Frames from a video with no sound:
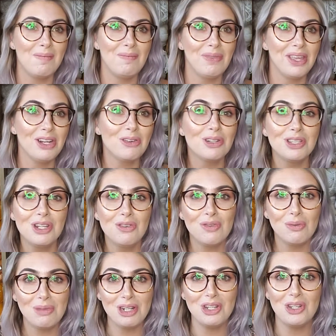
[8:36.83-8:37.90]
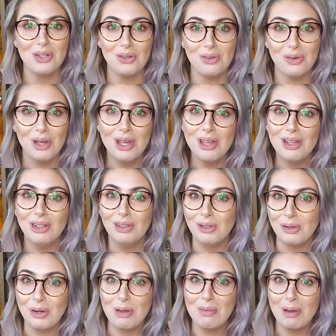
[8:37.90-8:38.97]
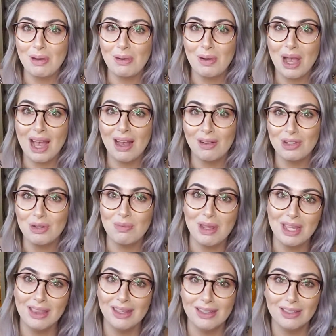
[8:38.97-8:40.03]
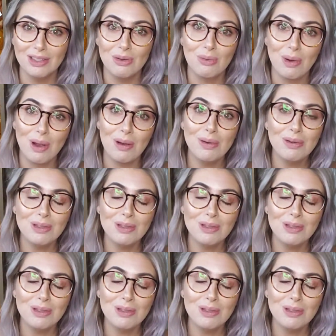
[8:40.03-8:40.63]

interesting for me to learn about how to make things grow.